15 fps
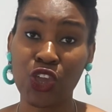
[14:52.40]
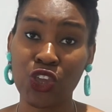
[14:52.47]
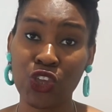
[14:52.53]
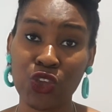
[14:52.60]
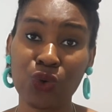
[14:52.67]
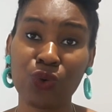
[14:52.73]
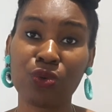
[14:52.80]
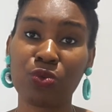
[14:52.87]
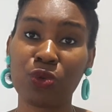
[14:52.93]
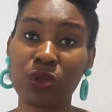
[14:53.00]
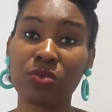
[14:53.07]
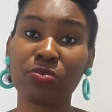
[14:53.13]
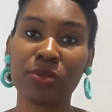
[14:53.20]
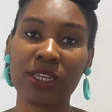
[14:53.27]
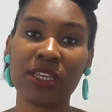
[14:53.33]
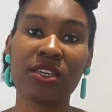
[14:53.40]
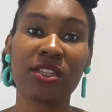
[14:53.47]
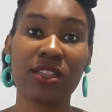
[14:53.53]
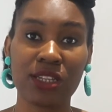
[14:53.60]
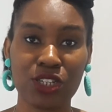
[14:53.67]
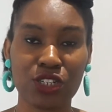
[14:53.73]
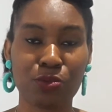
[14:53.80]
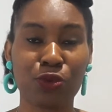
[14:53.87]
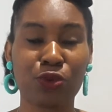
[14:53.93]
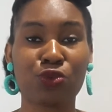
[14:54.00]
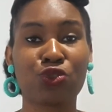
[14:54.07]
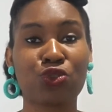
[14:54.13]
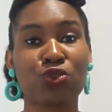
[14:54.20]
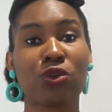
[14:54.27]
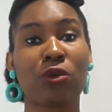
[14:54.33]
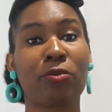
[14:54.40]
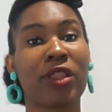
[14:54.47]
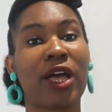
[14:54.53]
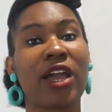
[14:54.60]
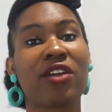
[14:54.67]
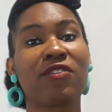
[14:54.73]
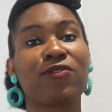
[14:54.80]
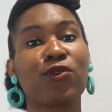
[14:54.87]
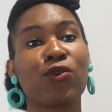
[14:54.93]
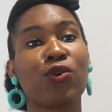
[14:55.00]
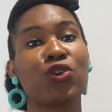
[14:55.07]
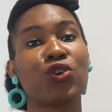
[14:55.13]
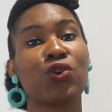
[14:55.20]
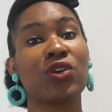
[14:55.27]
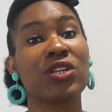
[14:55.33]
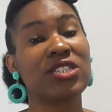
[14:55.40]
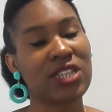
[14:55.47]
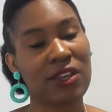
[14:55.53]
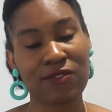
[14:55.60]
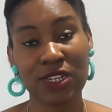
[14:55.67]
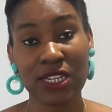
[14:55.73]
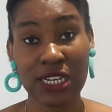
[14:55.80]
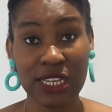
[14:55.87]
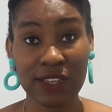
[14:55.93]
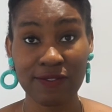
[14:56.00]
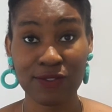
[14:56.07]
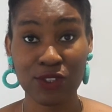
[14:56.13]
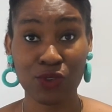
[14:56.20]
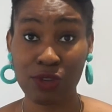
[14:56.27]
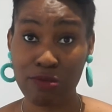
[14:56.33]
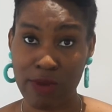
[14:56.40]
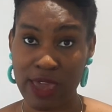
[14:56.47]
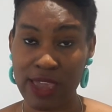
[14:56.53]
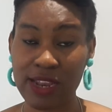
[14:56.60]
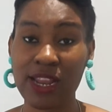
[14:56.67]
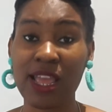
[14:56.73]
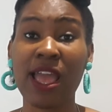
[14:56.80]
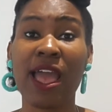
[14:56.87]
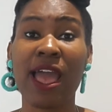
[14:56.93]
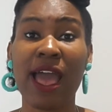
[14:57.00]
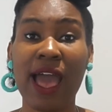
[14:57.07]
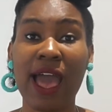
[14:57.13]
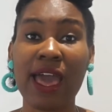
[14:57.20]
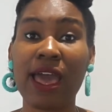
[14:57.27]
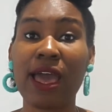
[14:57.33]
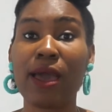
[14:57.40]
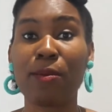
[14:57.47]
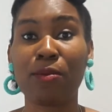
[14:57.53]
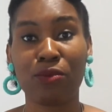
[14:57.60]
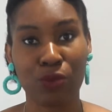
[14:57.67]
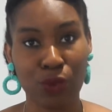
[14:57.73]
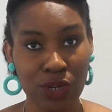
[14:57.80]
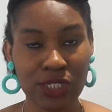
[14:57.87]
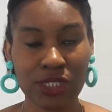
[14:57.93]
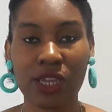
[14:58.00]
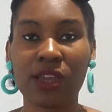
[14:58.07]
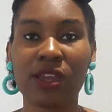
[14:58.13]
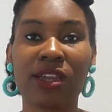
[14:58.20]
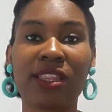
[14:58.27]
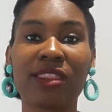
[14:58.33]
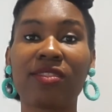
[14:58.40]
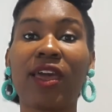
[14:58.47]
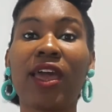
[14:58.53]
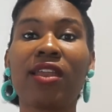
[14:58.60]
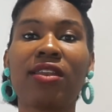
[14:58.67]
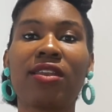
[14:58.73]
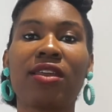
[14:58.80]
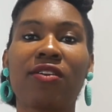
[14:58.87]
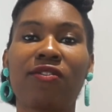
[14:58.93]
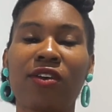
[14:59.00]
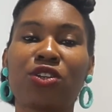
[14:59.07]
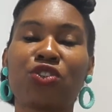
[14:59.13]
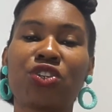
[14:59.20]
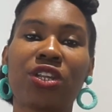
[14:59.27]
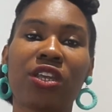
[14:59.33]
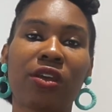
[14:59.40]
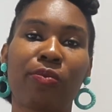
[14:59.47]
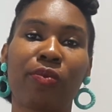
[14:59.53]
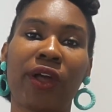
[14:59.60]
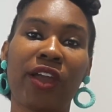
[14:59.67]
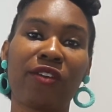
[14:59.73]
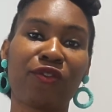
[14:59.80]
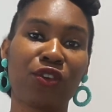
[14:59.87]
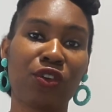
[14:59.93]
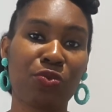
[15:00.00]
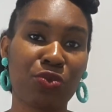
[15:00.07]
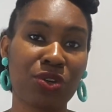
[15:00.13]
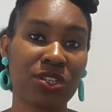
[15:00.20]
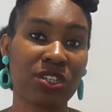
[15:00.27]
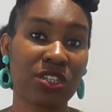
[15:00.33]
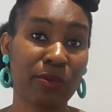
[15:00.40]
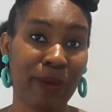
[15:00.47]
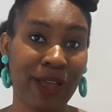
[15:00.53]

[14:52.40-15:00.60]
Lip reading: you will be eligible to apply for your indefinite leave to remain 1 year, and then eventually apply for your British